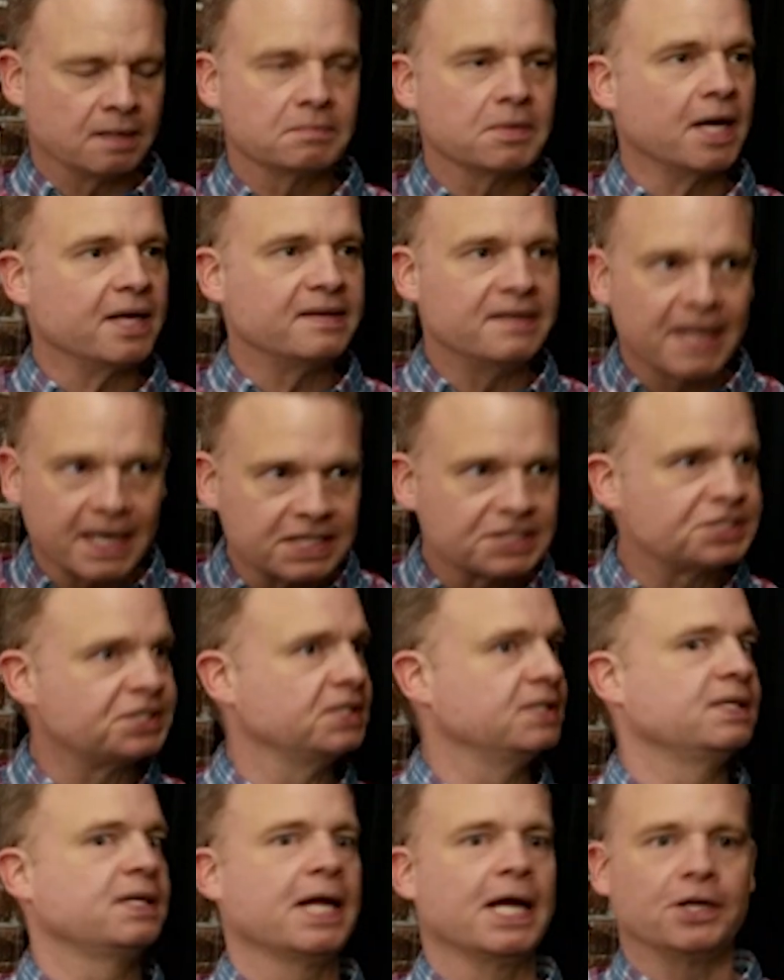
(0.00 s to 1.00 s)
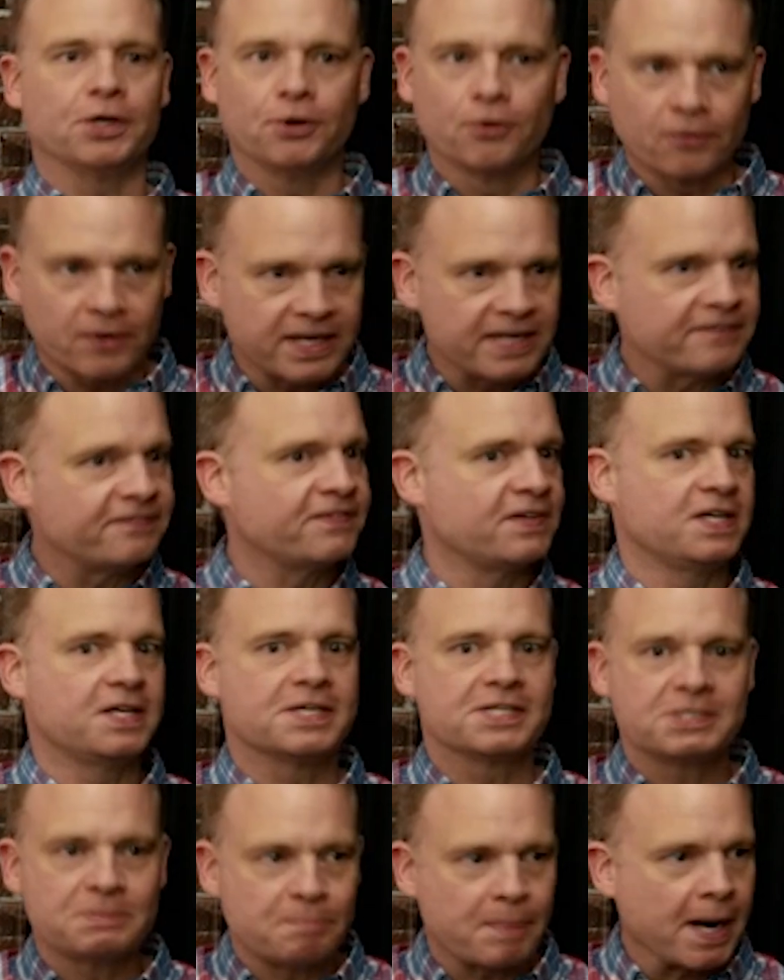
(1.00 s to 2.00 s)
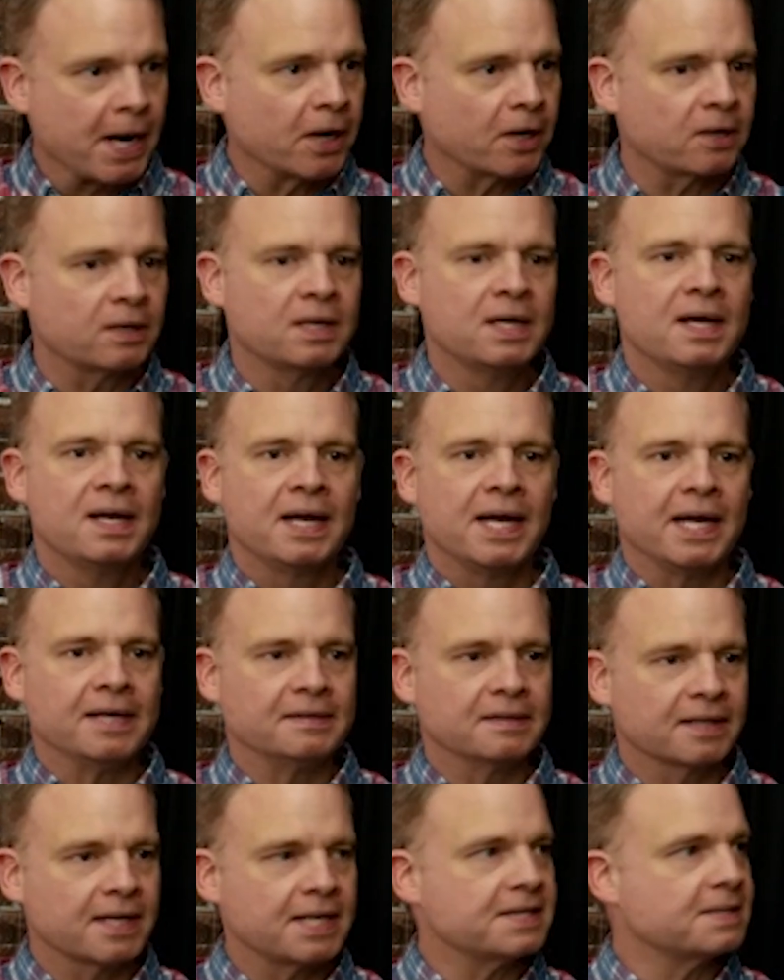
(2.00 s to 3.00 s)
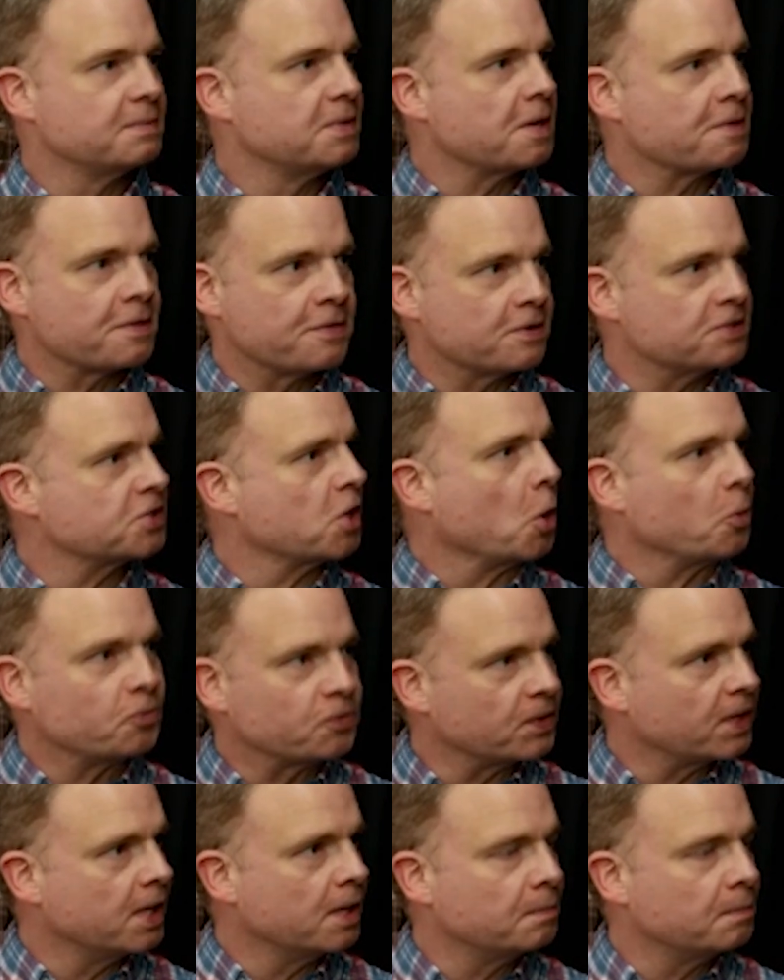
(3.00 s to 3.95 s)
addiction and grief and despair, and to let them know that there's hope for them.